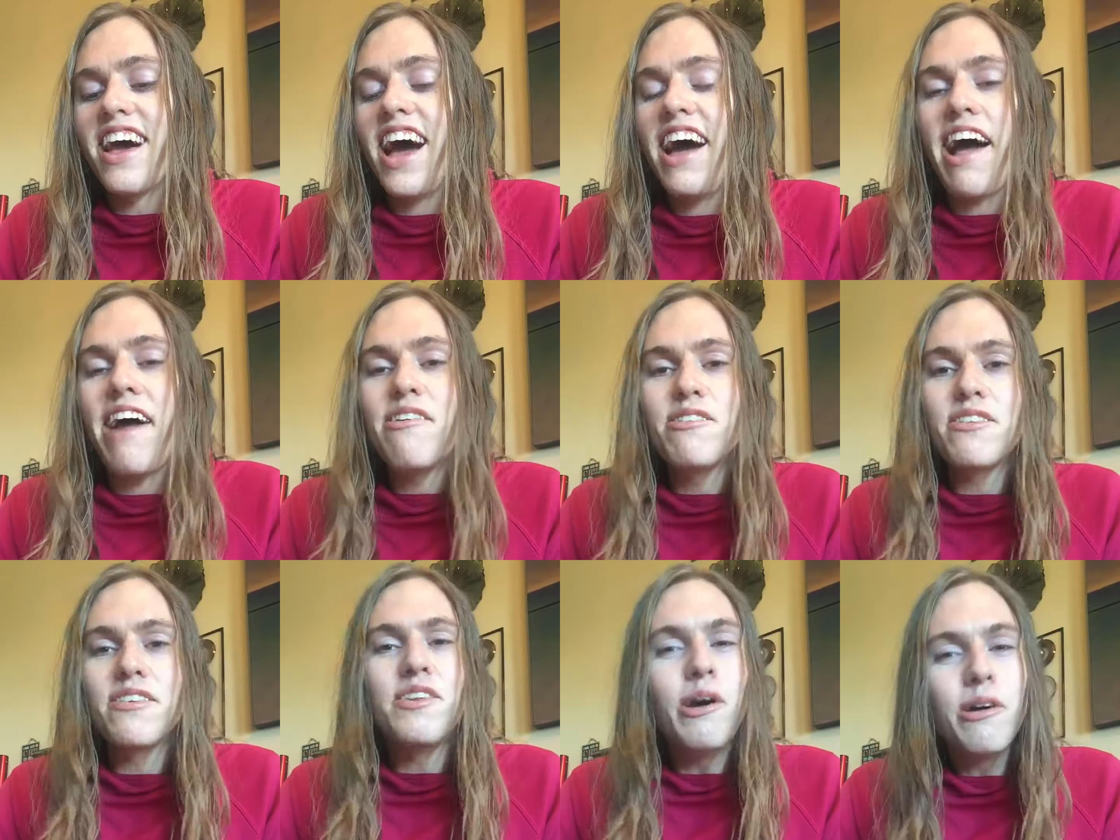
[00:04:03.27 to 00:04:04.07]
I
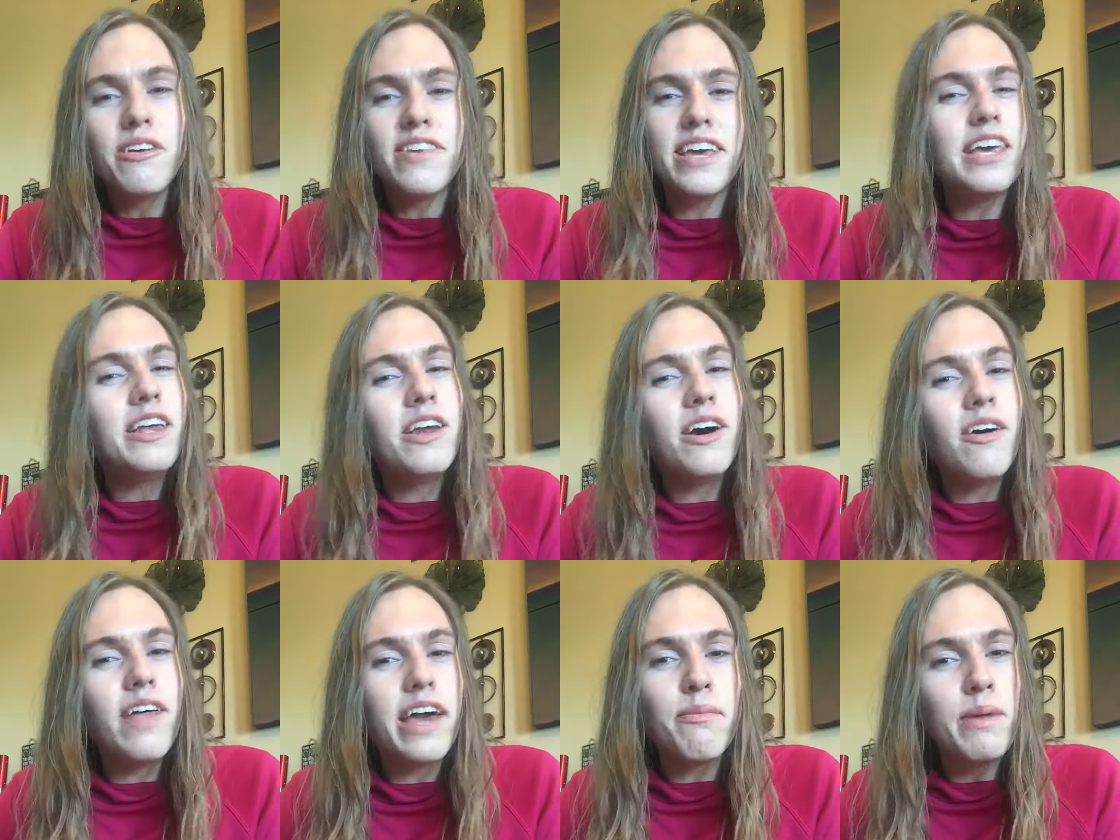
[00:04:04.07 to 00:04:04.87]
was noticing,
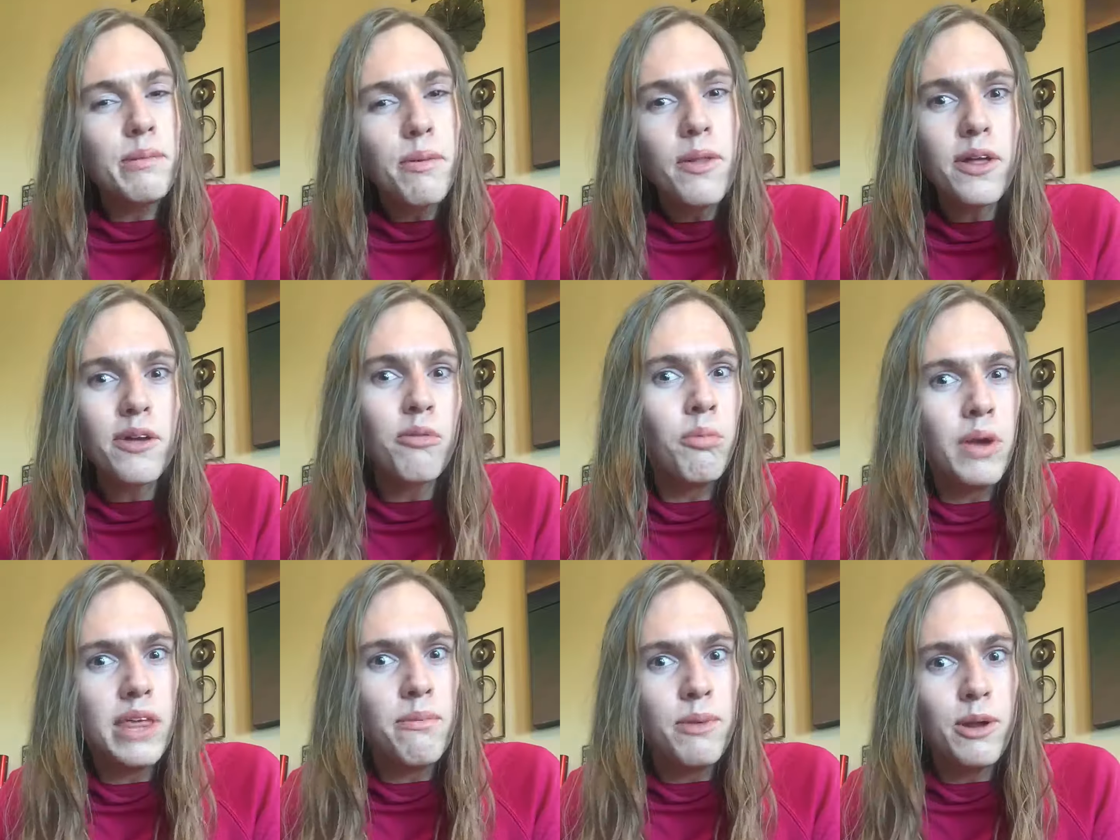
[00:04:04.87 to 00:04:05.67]
people look
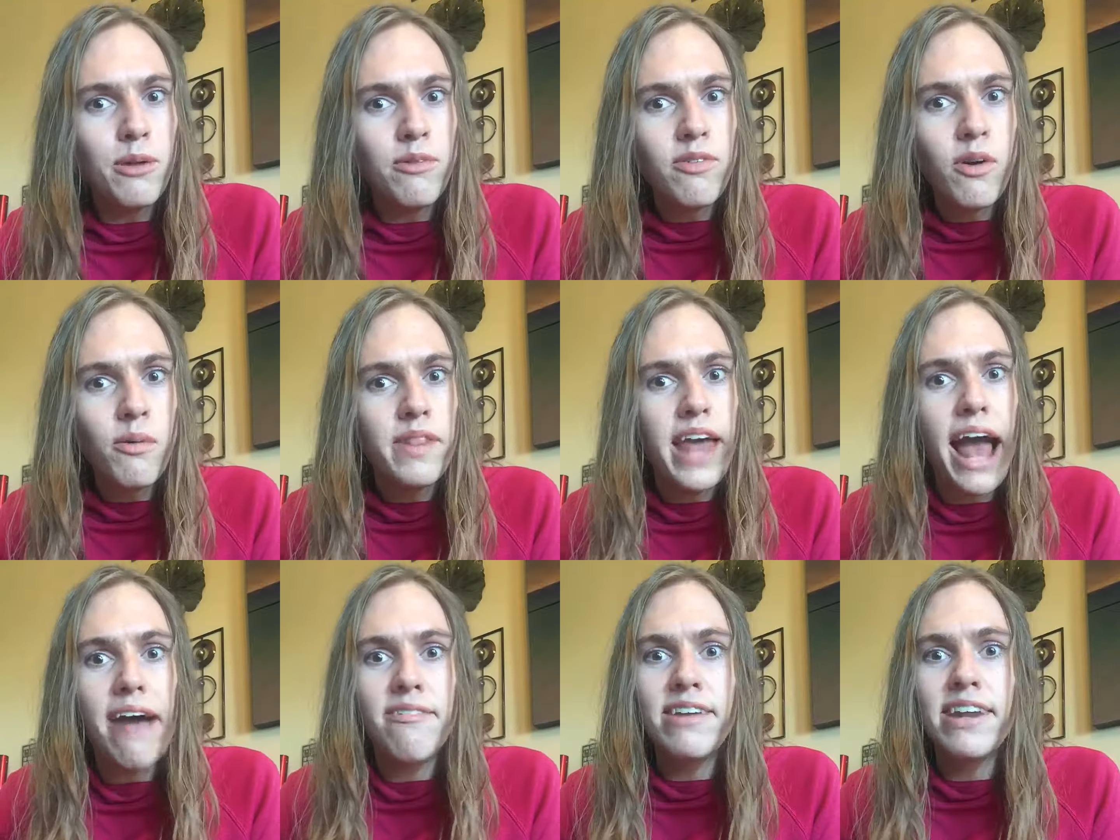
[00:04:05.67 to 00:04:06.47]
really beautiful when they
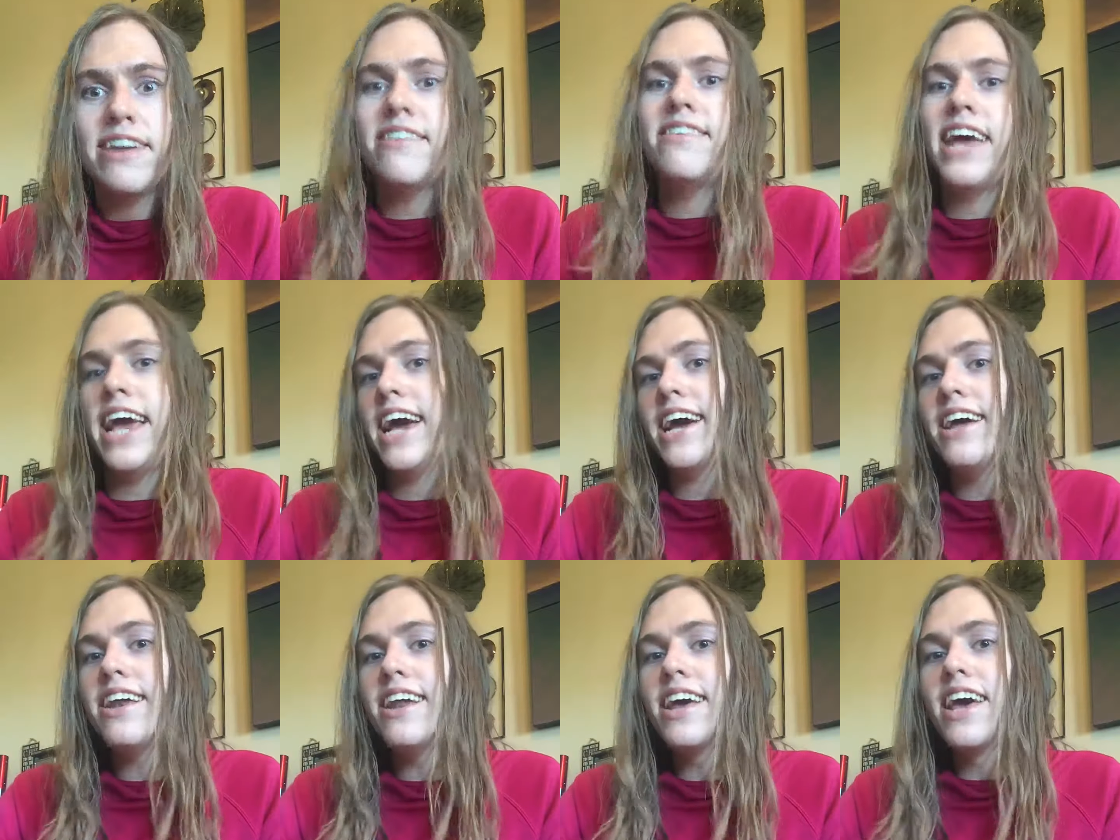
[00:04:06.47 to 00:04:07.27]
have a nice
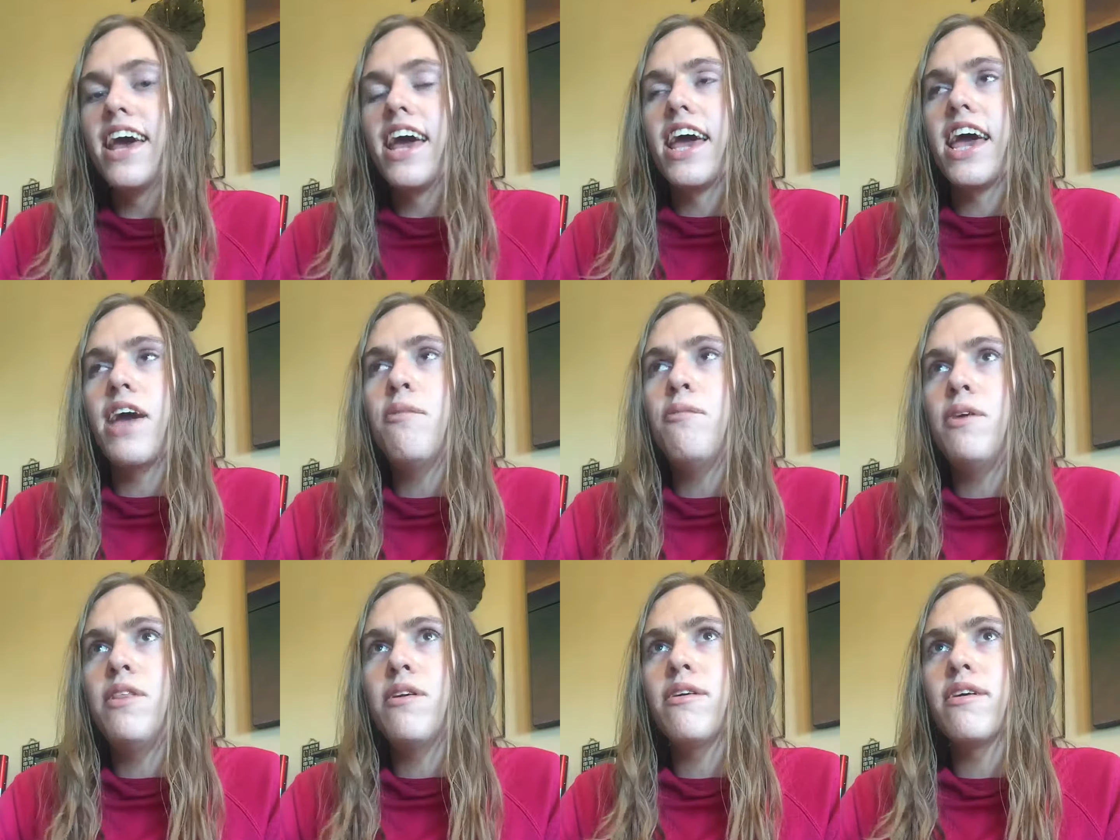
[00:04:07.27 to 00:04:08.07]
tan, and
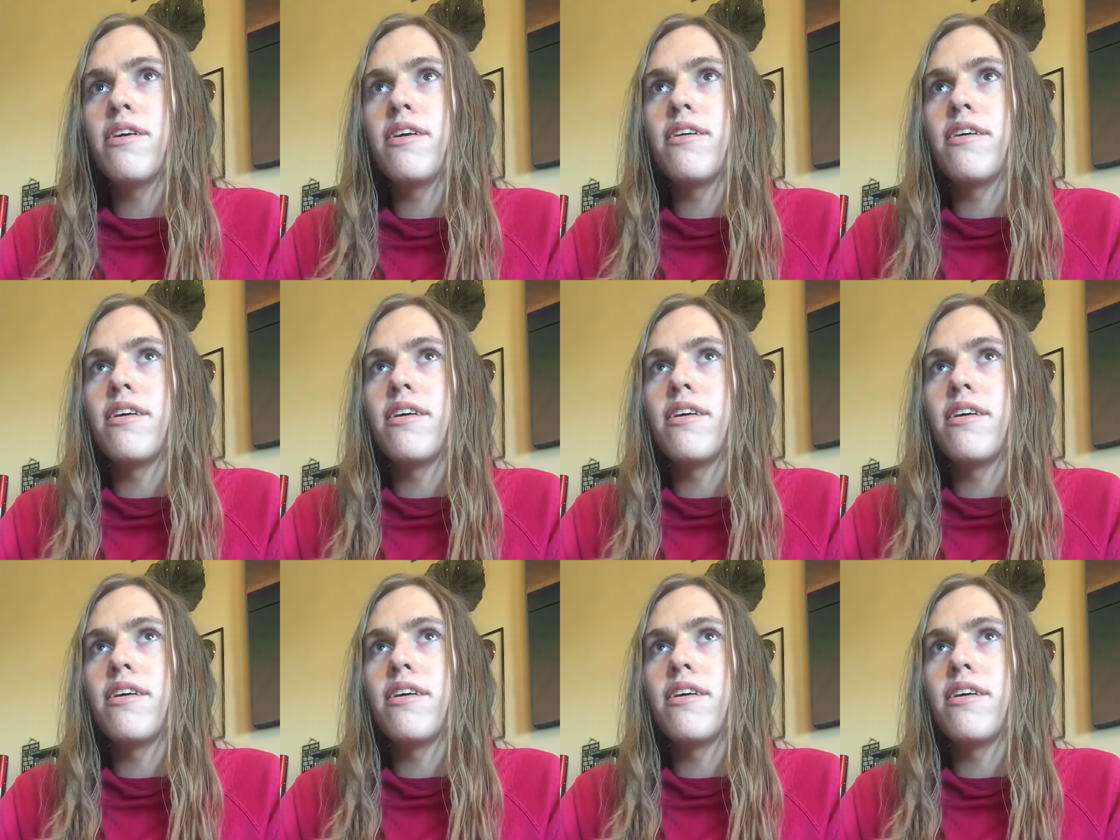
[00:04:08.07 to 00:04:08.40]
when they've